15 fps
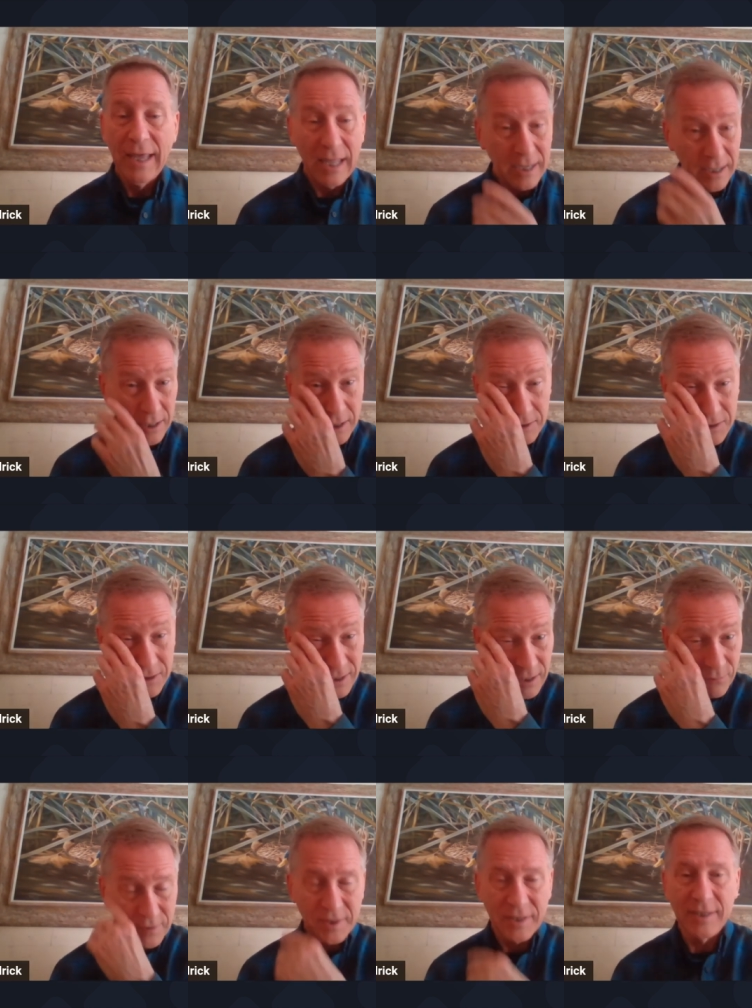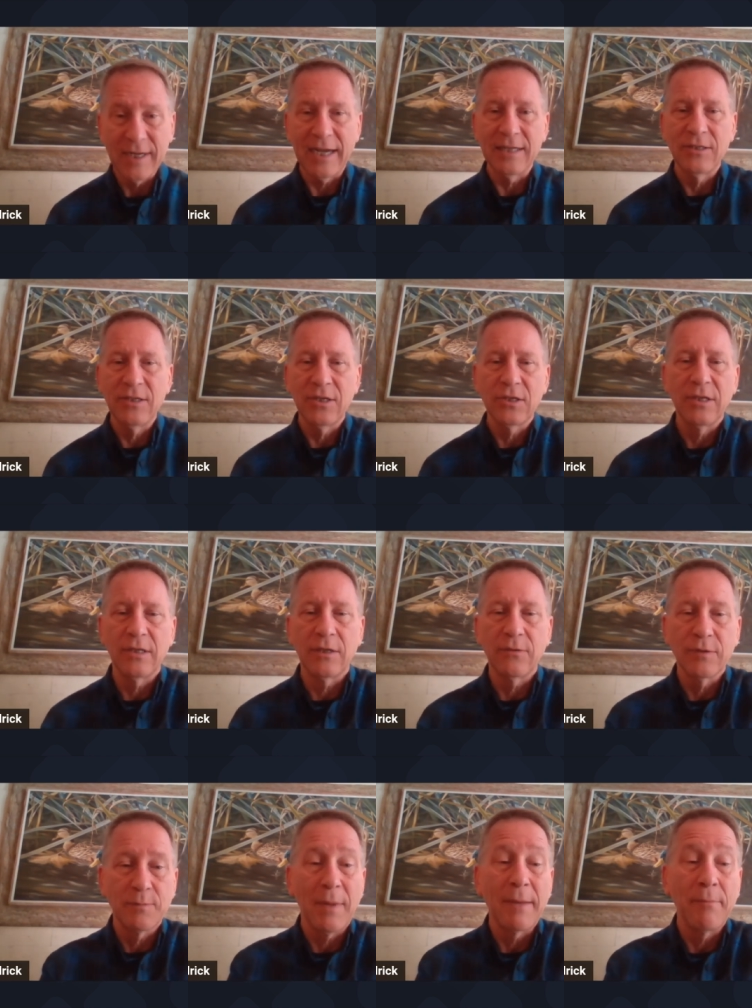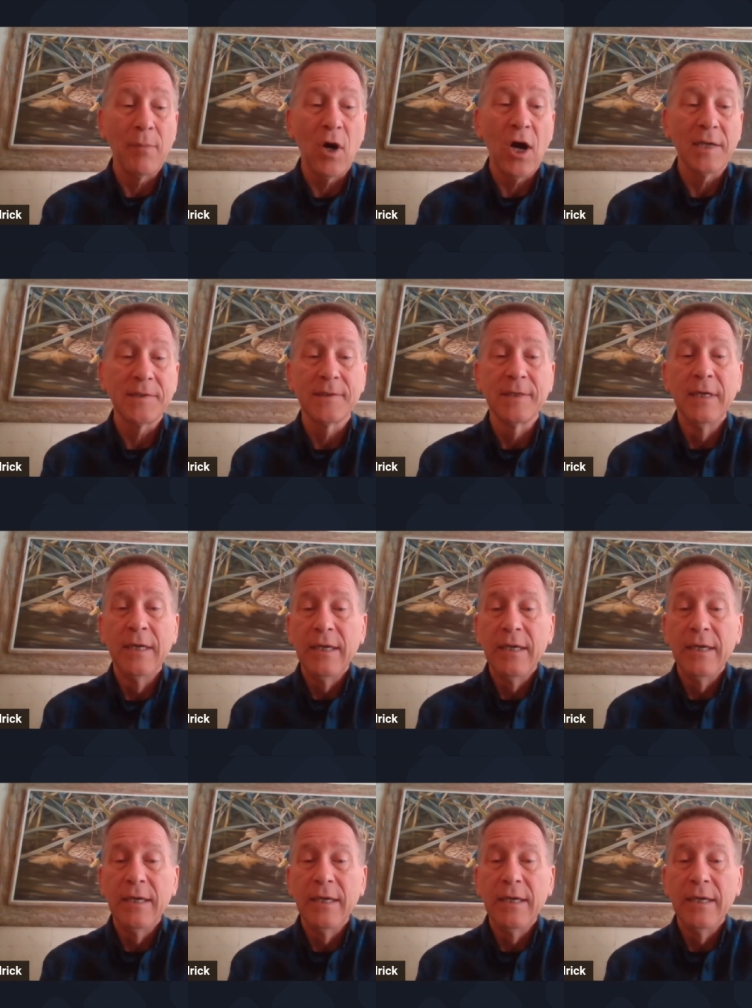And it all started with a dietitian that was my boss